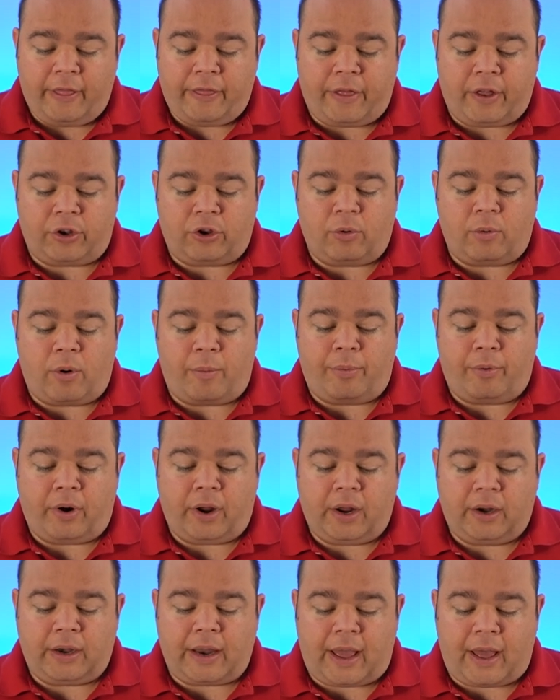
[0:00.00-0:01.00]
then you will
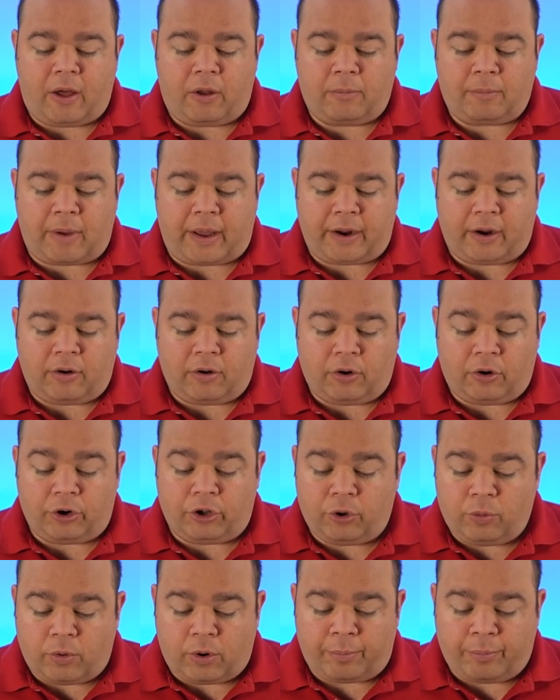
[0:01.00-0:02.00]
bring
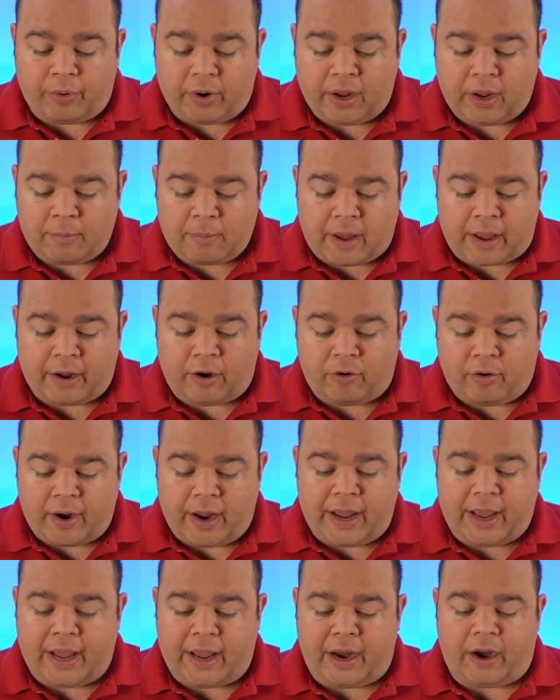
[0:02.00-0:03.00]
my
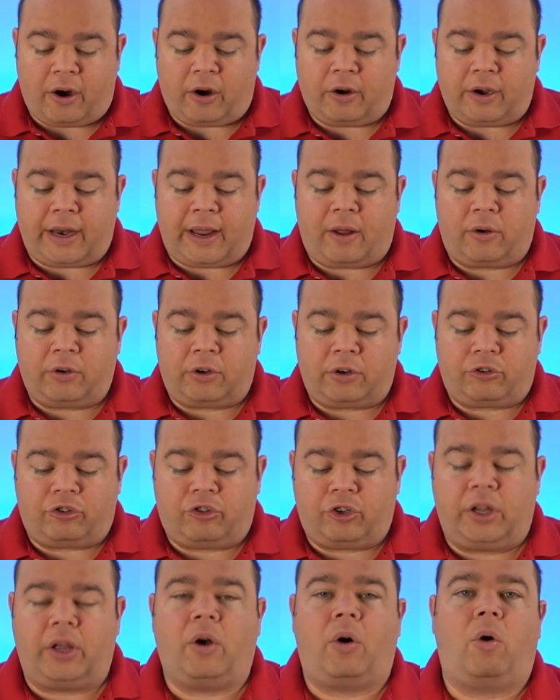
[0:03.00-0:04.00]
gray hair down to
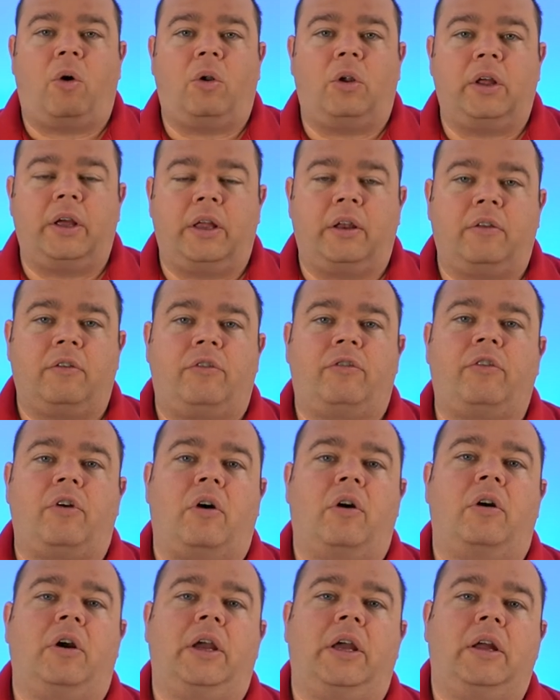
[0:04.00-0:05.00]
Sheol in
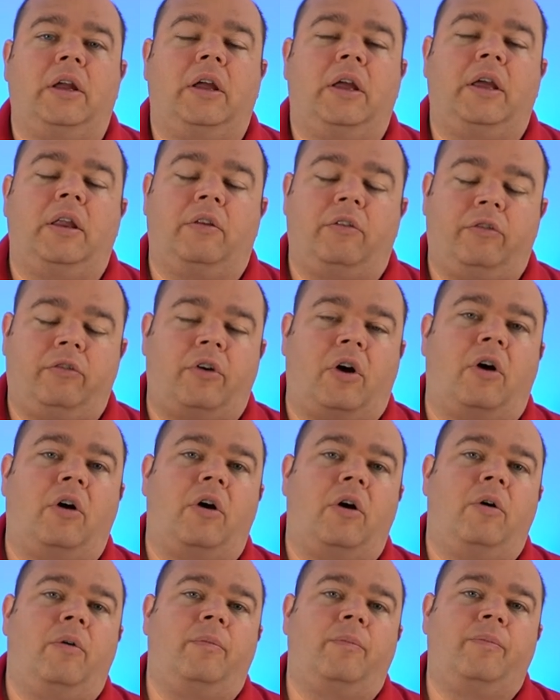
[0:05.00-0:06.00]

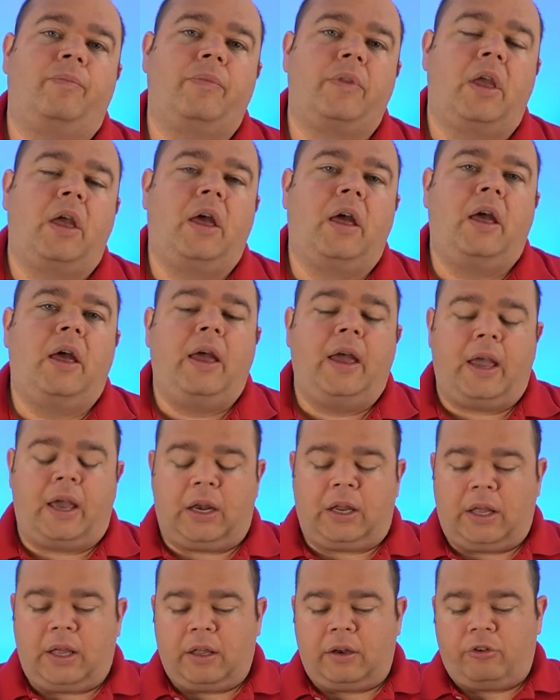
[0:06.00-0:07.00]
sorrow.
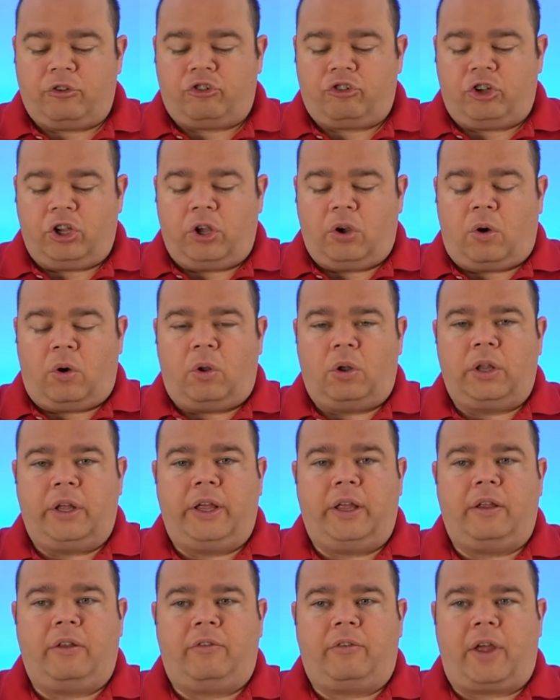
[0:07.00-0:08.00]
And again, Sheol
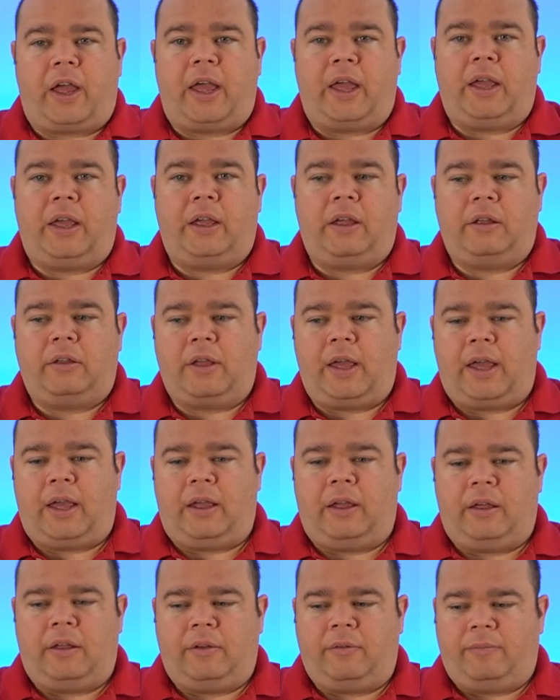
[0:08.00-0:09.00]
is
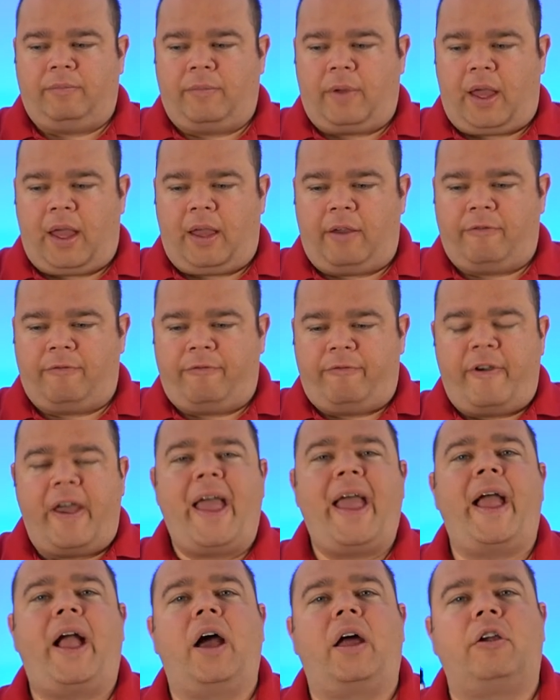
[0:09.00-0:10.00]
a
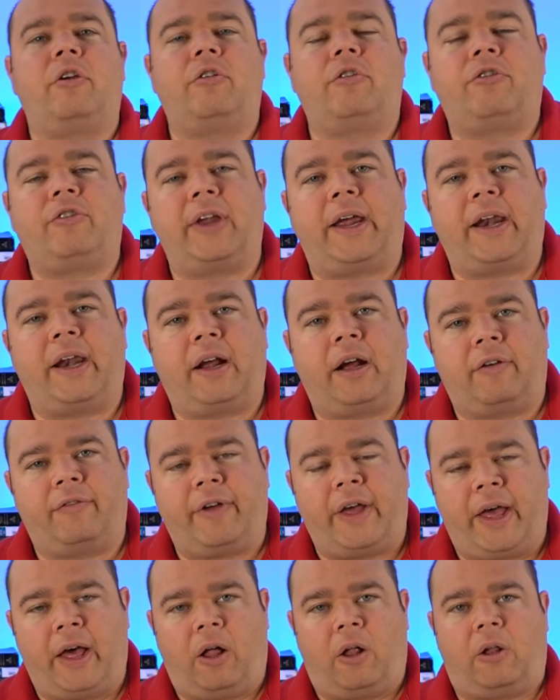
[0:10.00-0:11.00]
vague understanding
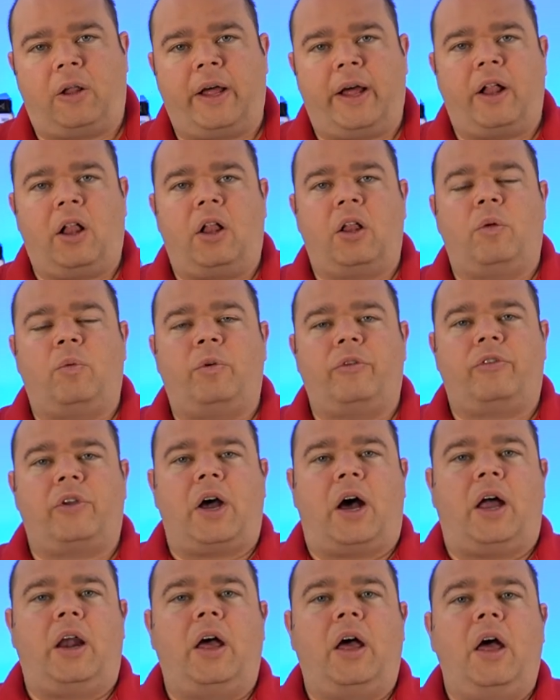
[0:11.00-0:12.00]
of hell. Hell was
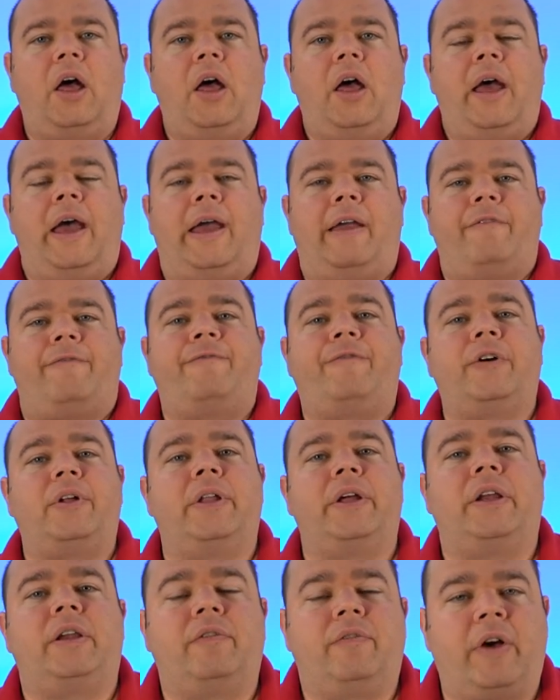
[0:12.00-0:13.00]
not a
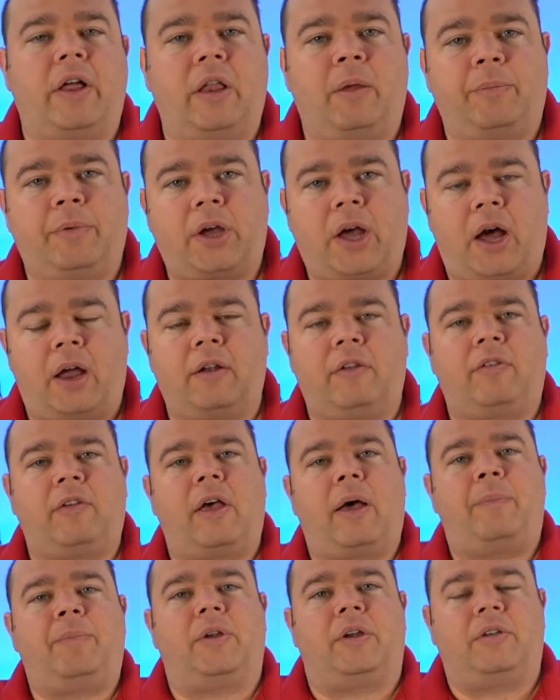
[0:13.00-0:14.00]
fully developed
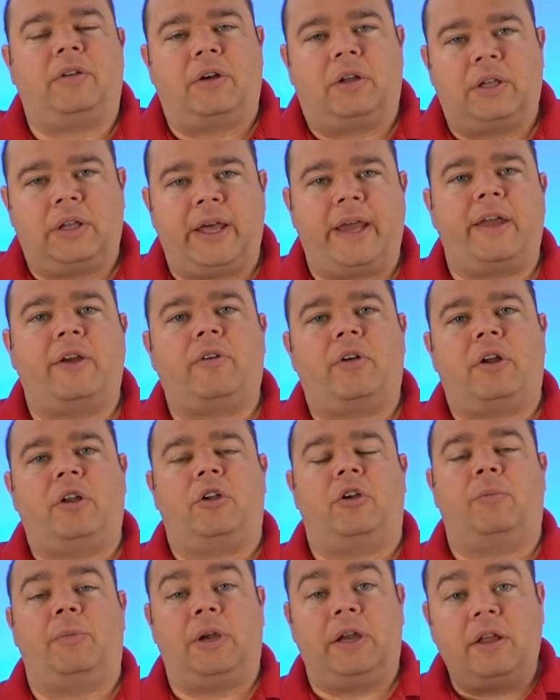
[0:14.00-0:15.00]
concept until later
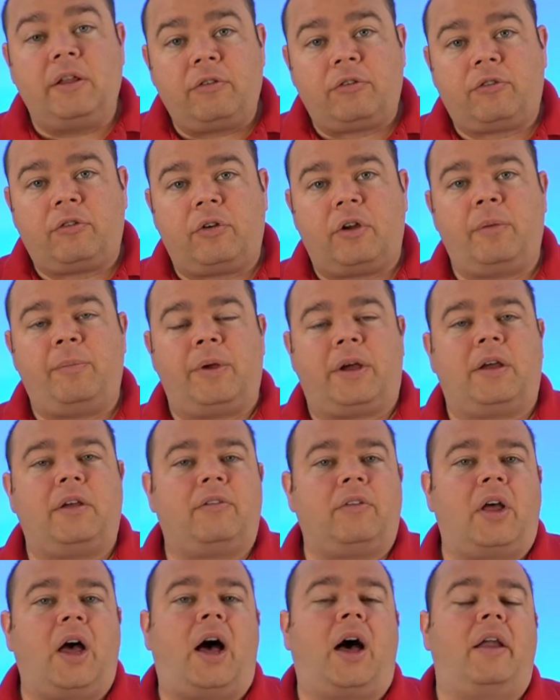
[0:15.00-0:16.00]
in human history,
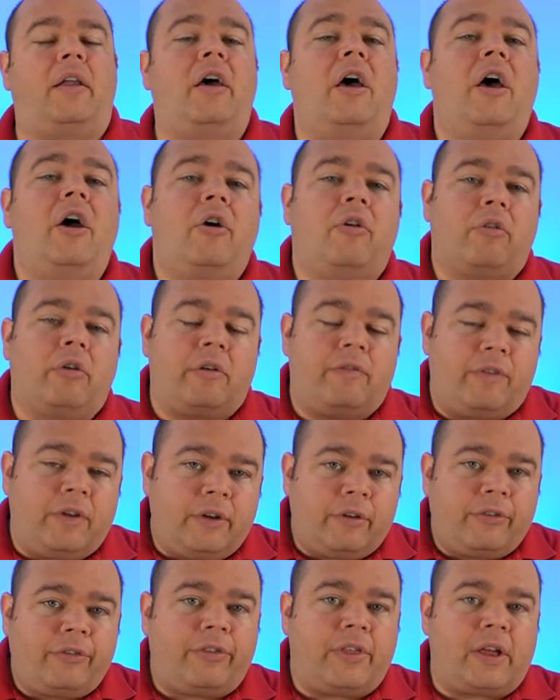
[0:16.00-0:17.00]
because God
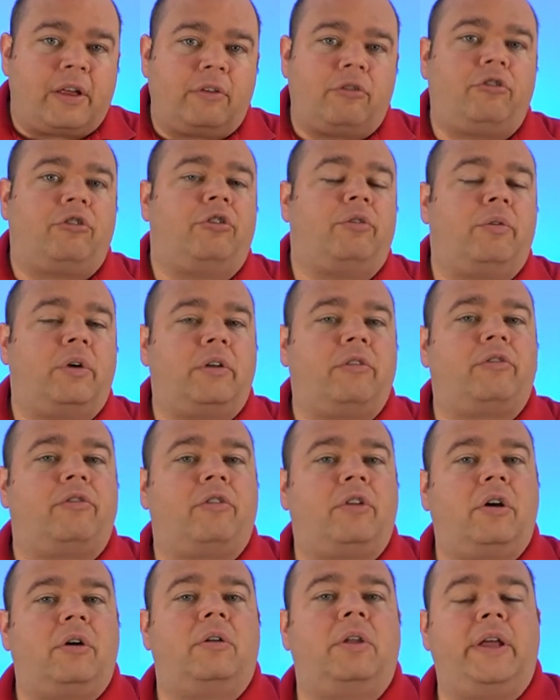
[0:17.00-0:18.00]
reveals things to us
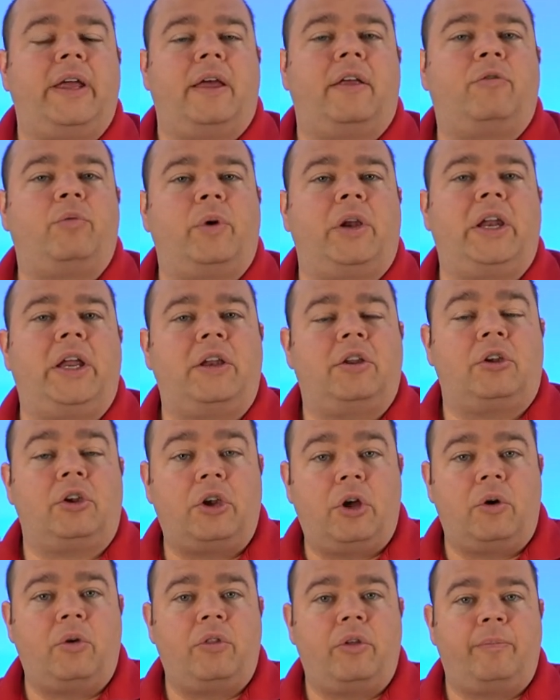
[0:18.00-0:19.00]
slowly as we need to
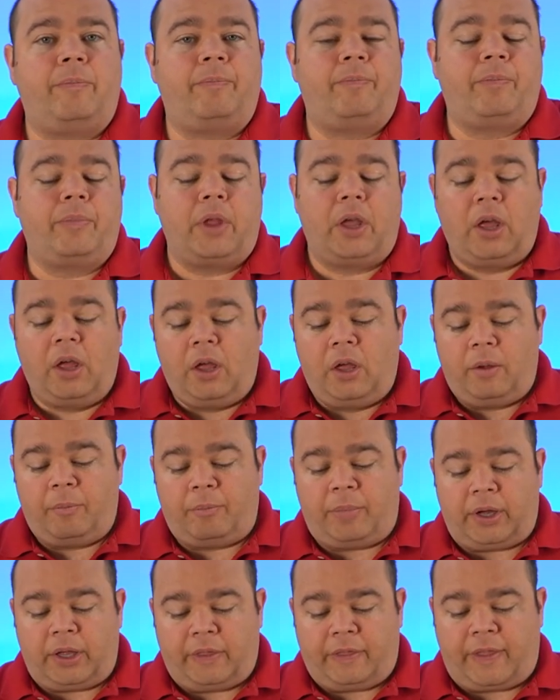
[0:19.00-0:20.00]
know them.
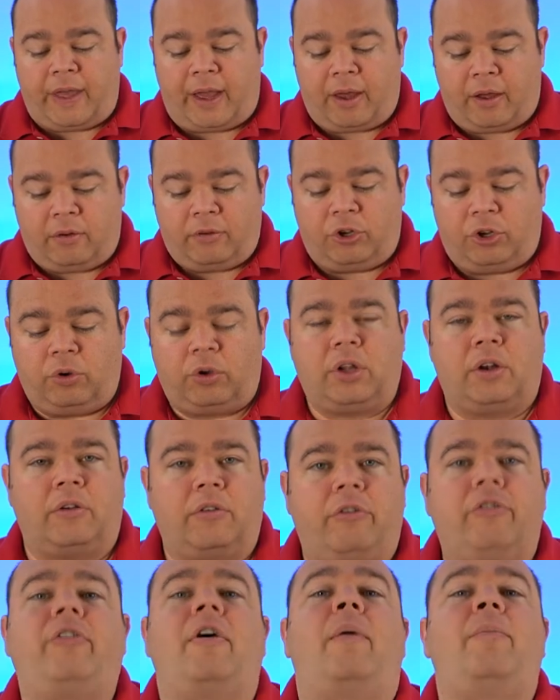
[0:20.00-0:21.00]
But that you
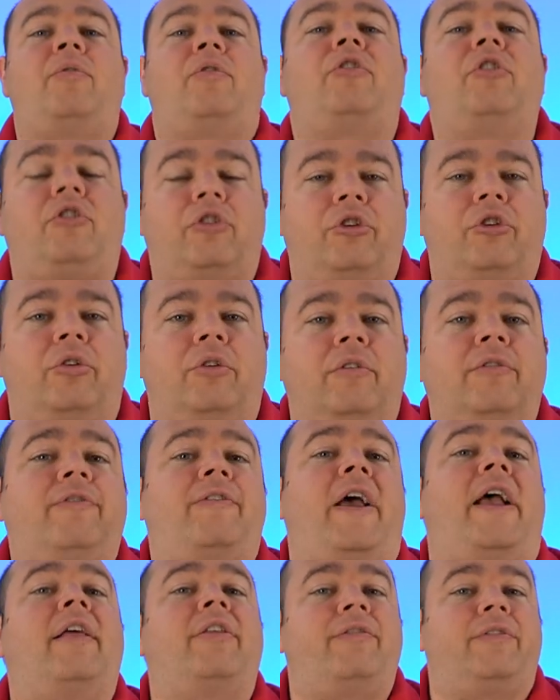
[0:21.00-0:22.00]
can
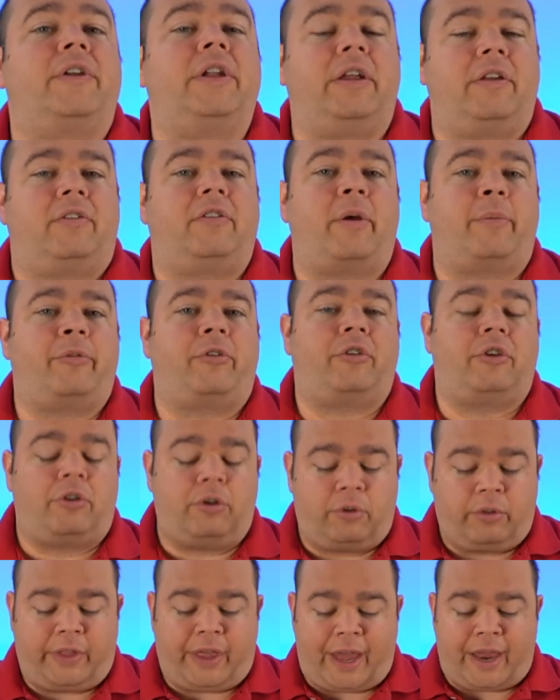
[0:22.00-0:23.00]
faithfully
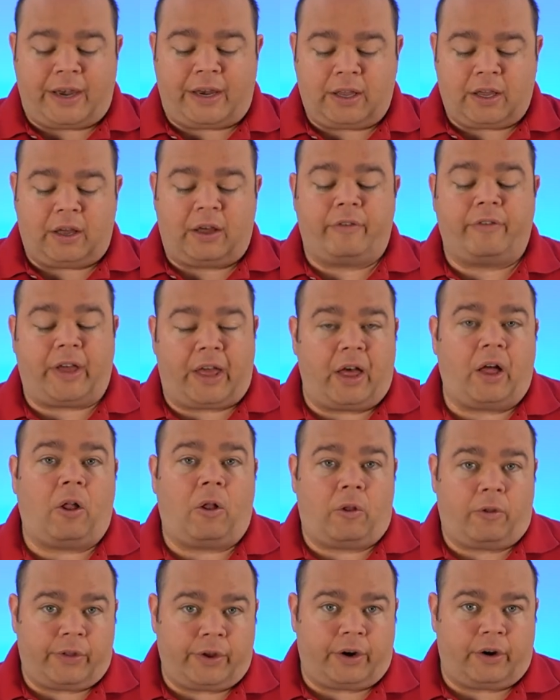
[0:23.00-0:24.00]
substitute the idea of
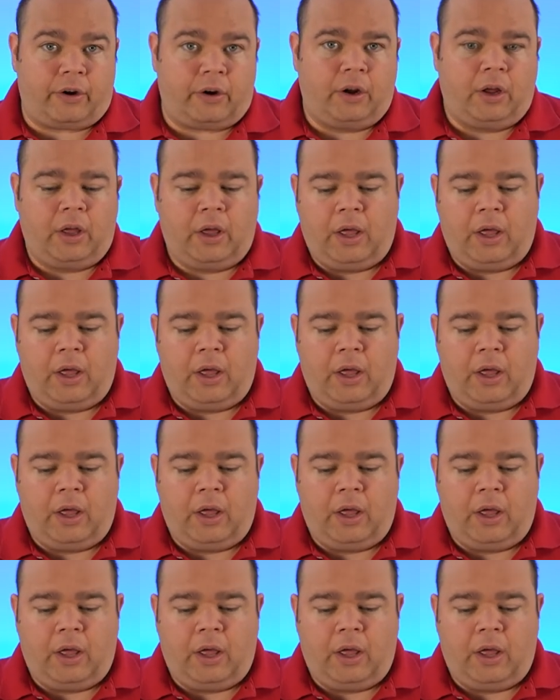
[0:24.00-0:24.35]
hell there.